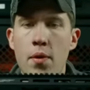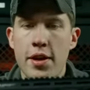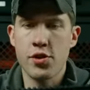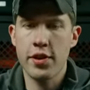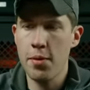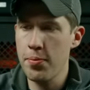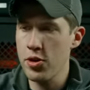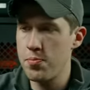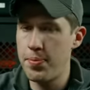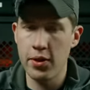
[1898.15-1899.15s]
All right, so the upper
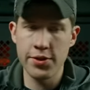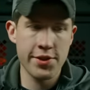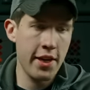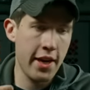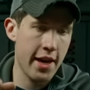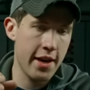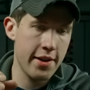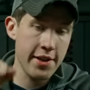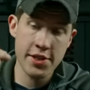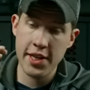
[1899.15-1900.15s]
is built
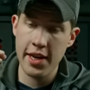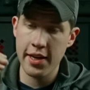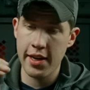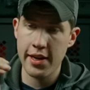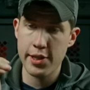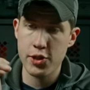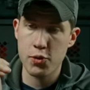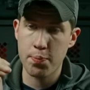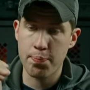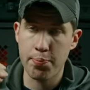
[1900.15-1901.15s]
and this thing is
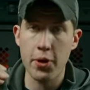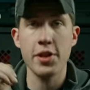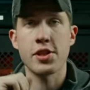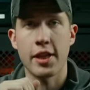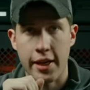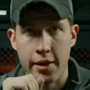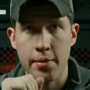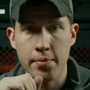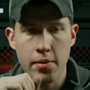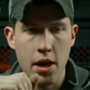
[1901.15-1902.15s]
pretty slick.
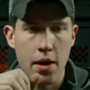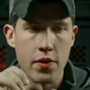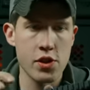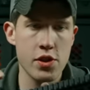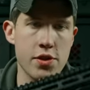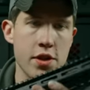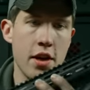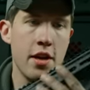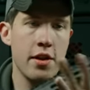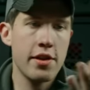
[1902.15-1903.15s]
Uh, this is
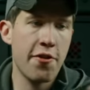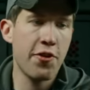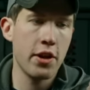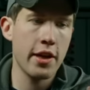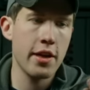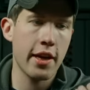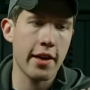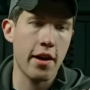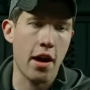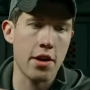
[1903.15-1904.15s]
definitely
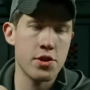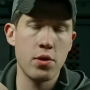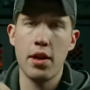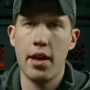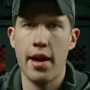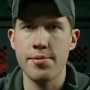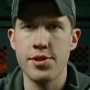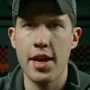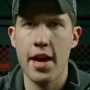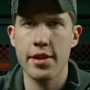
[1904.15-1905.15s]
like I, I, shoot a lot of
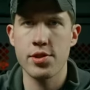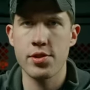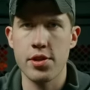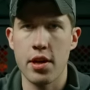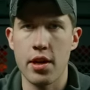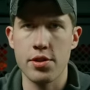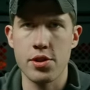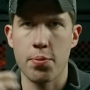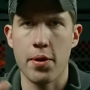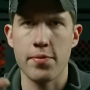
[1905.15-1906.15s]
MCX uh,
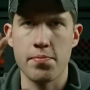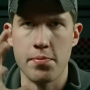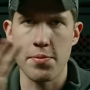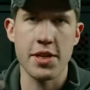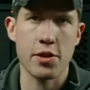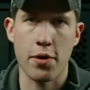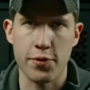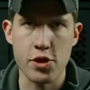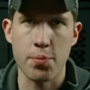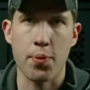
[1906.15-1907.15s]
MCX
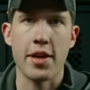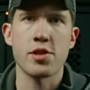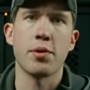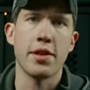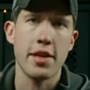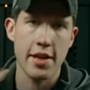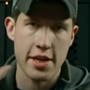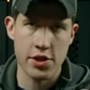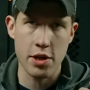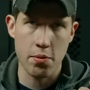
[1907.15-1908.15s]
rifle suppressed with the
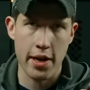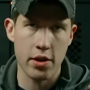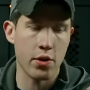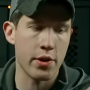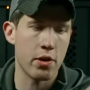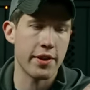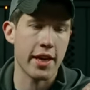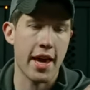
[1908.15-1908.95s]
SD rail going over the